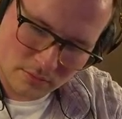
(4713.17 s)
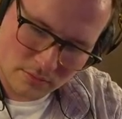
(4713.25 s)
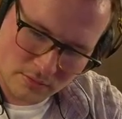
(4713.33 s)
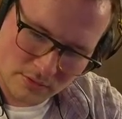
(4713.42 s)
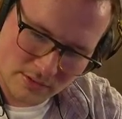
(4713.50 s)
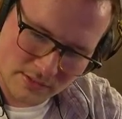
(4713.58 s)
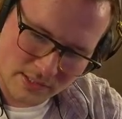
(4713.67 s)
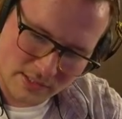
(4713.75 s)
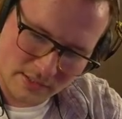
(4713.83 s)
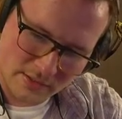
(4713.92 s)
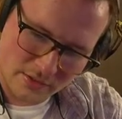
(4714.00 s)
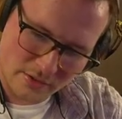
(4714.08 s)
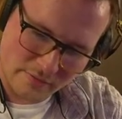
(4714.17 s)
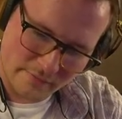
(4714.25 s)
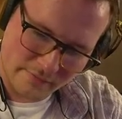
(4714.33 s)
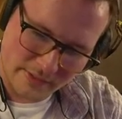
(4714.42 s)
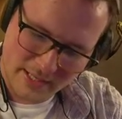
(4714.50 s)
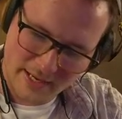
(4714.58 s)
Just kind of
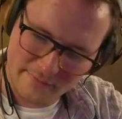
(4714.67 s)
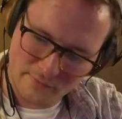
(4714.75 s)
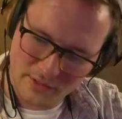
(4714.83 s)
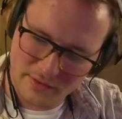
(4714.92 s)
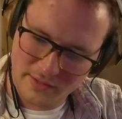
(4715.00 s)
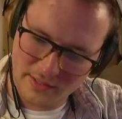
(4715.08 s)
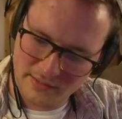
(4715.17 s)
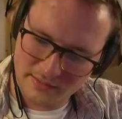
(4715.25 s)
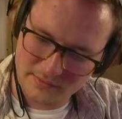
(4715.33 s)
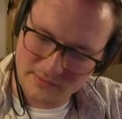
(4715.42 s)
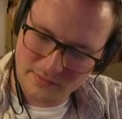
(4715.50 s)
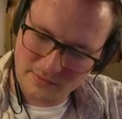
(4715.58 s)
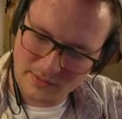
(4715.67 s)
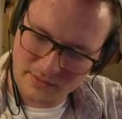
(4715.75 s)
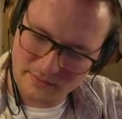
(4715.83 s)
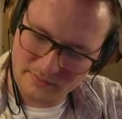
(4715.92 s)
curving everything so that it